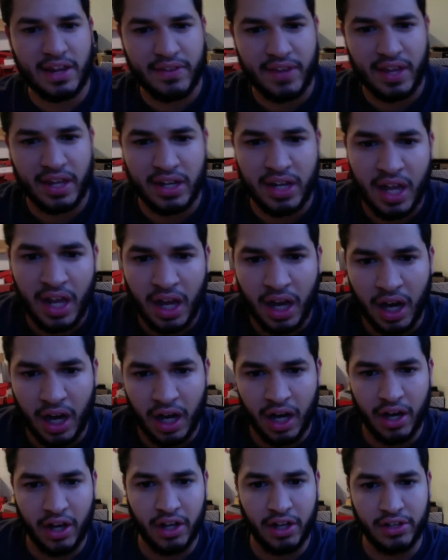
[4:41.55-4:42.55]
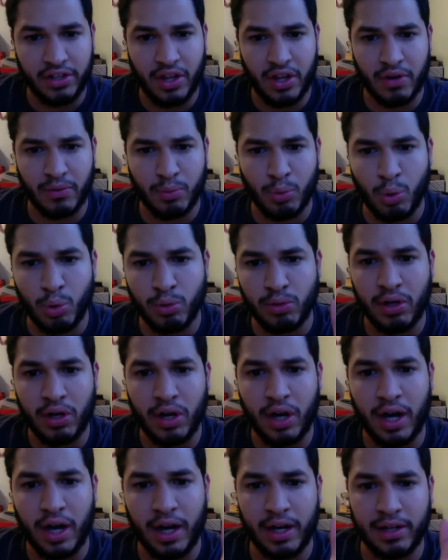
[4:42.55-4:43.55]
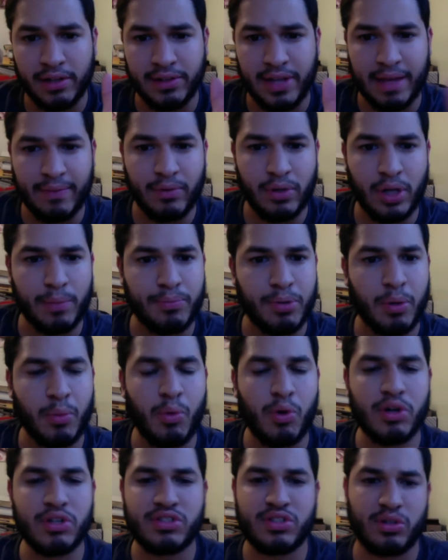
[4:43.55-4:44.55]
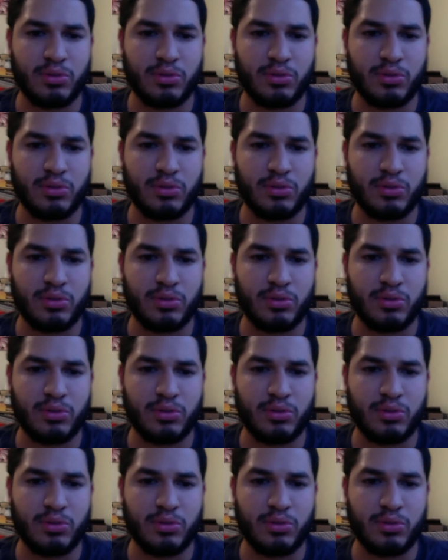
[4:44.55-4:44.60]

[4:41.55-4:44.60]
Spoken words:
And then another rule, level up rewards.